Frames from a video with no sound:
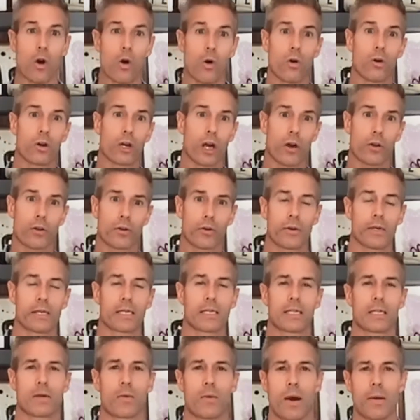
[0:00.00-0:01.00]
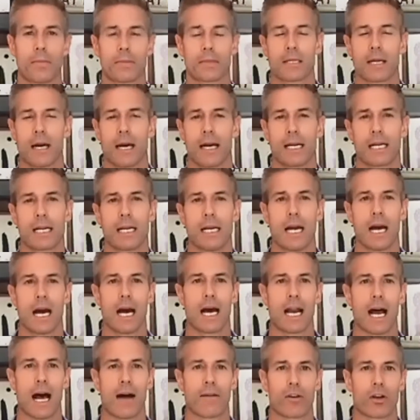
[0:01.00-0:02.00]
or go through into the website
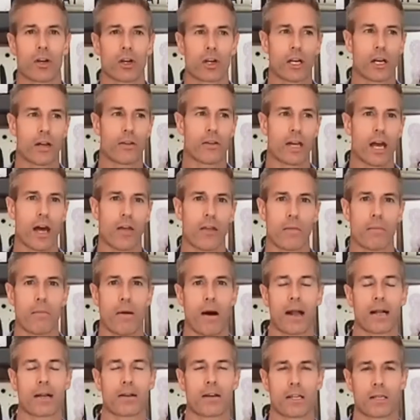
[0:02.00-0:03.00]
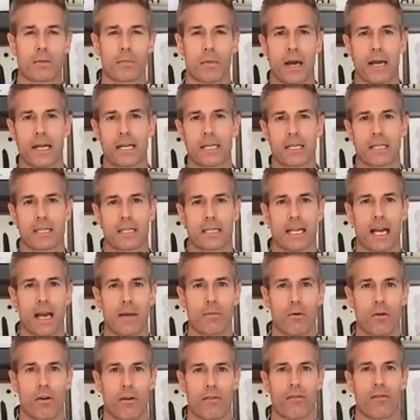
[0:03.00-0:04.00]
and have a look at the other Pinecrest pages to
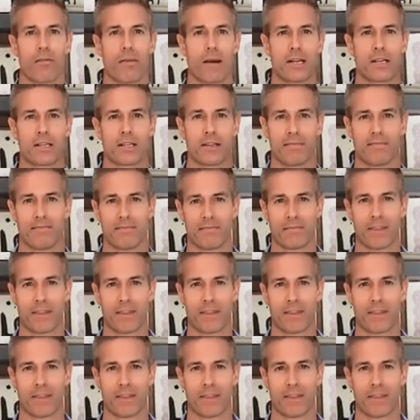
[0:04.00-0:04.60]
get more information.